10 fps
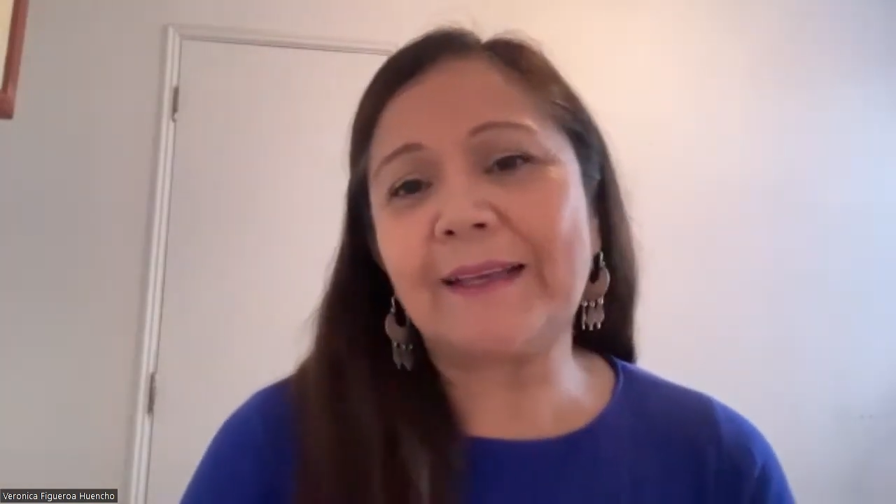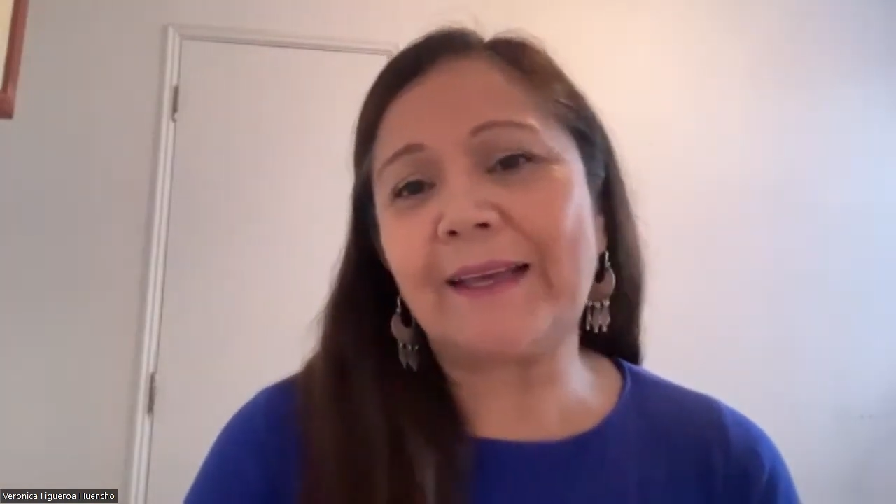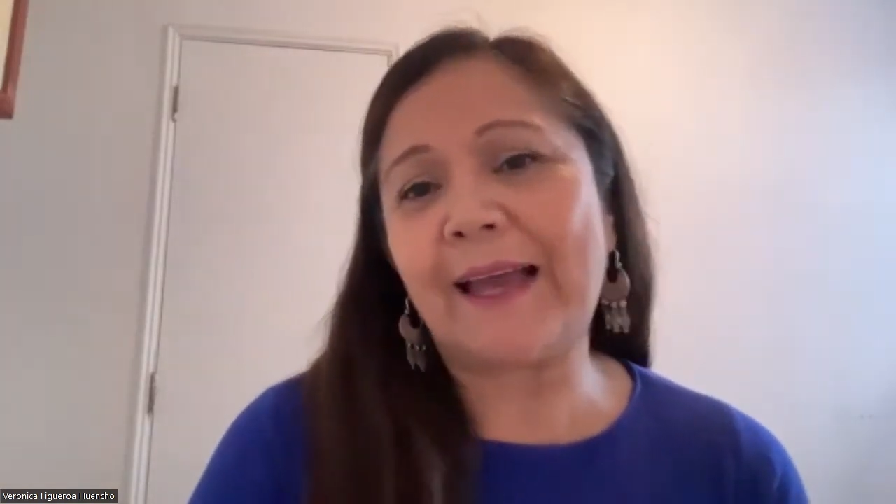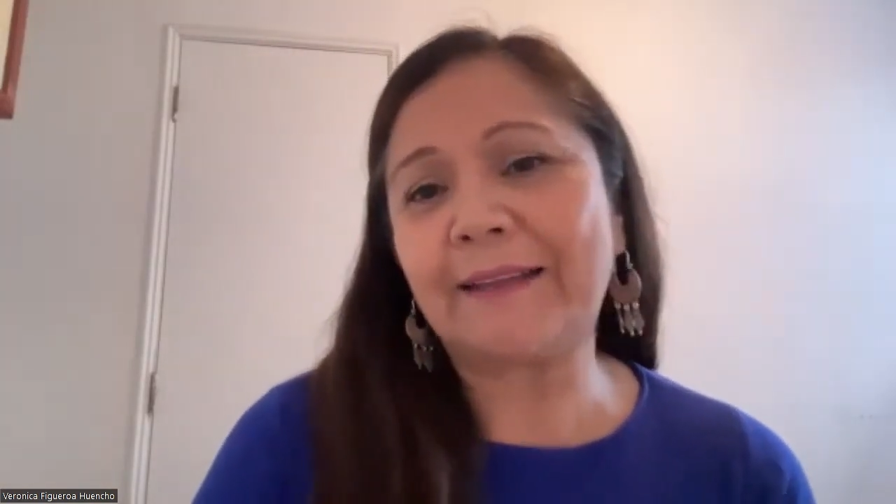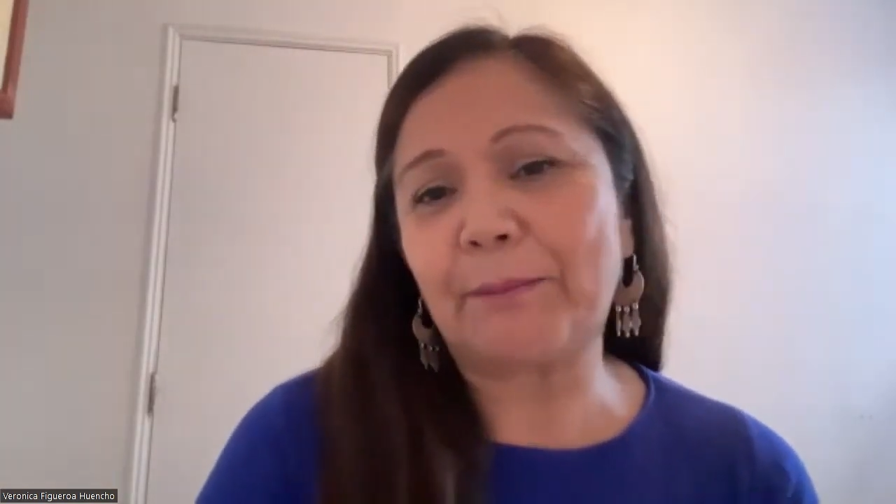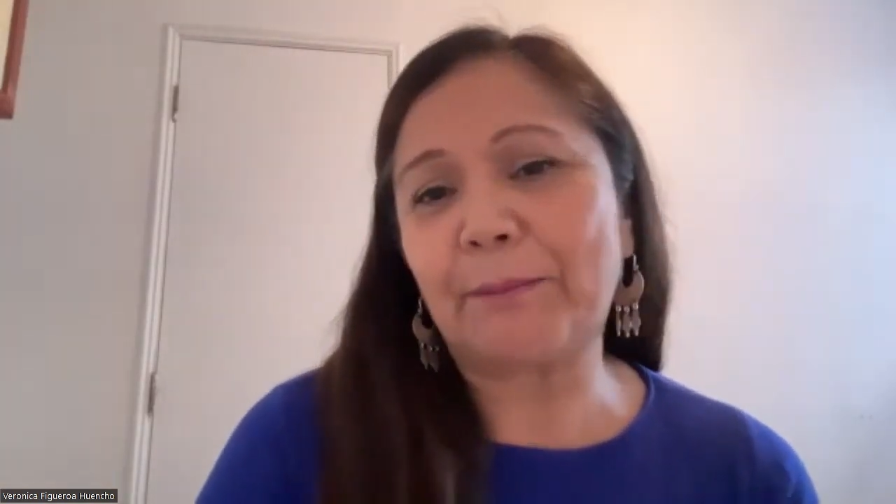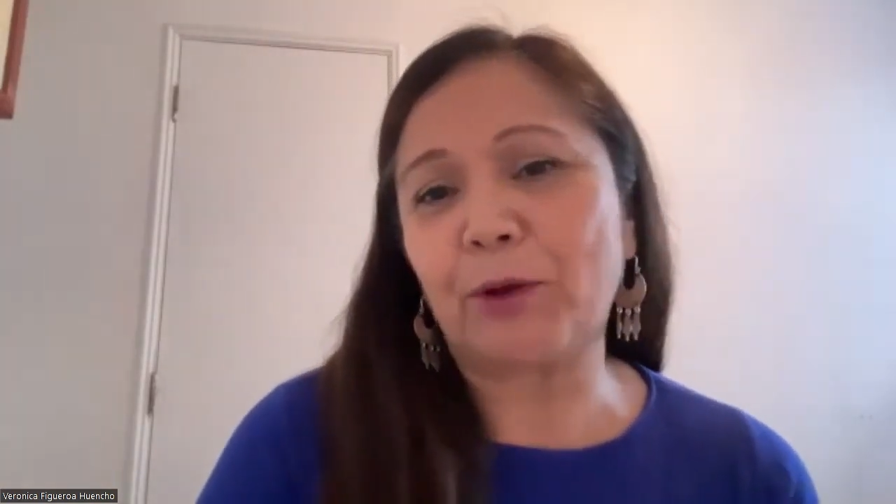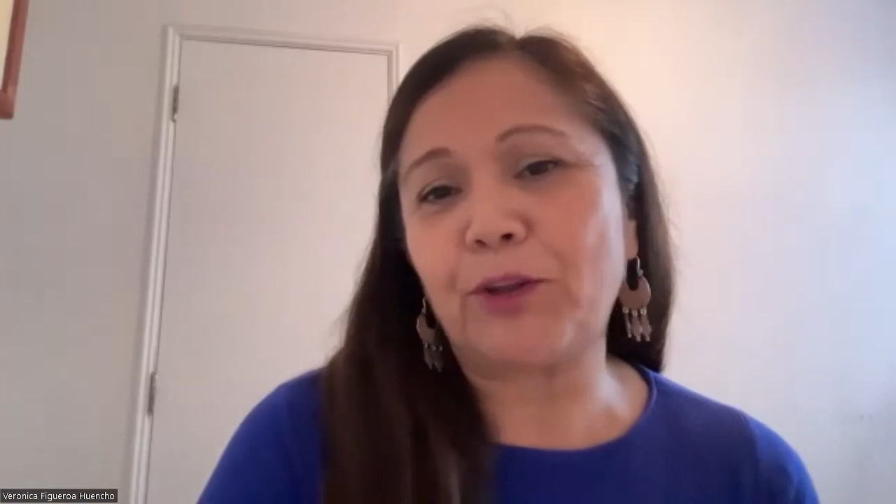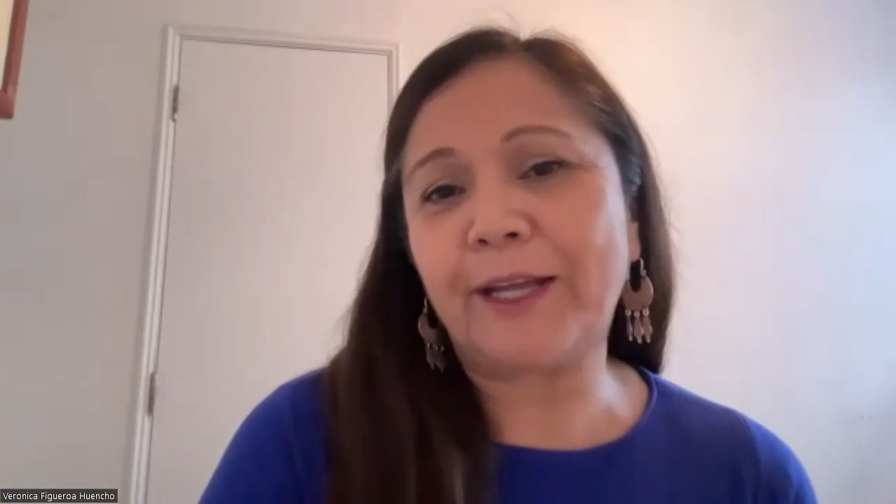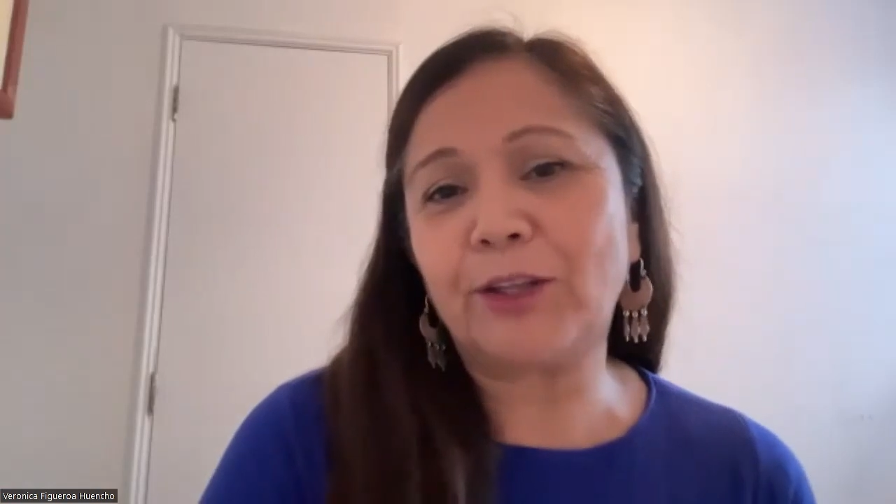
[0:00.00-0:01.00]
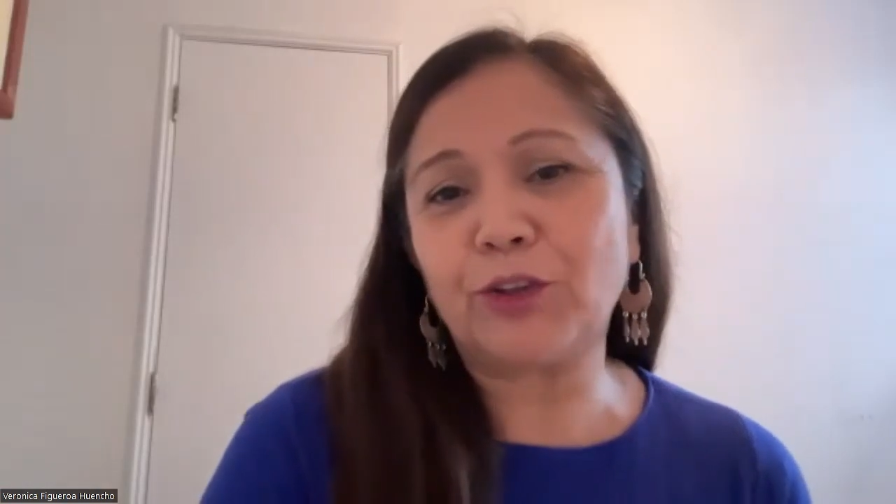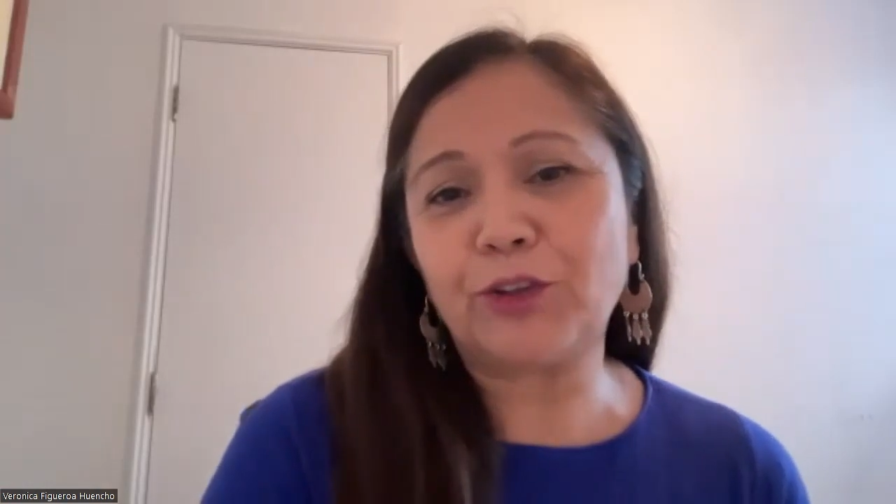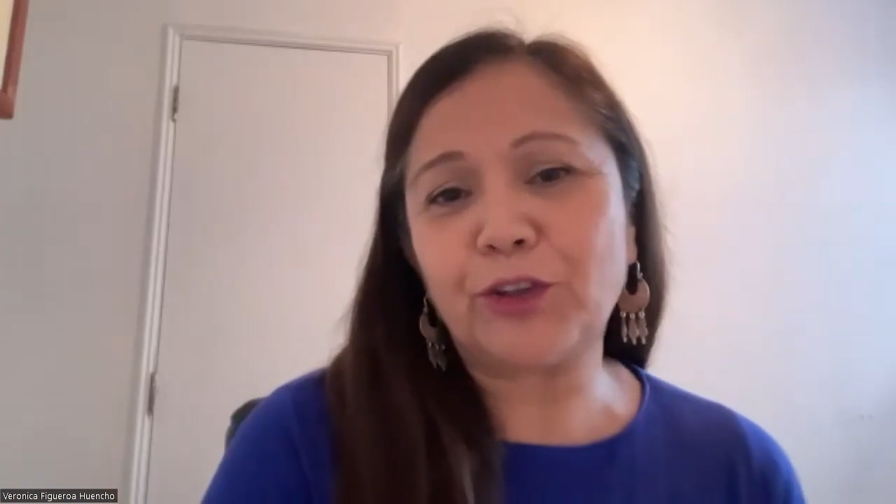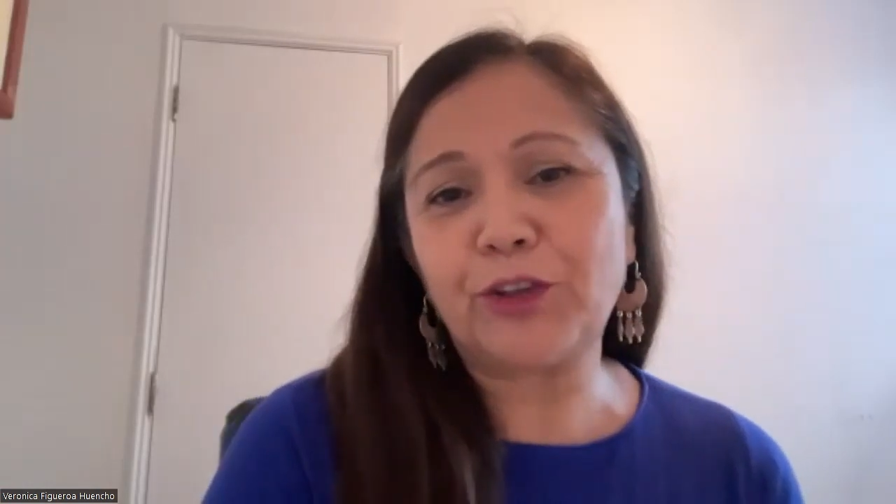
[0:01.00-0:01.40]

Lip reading: previous one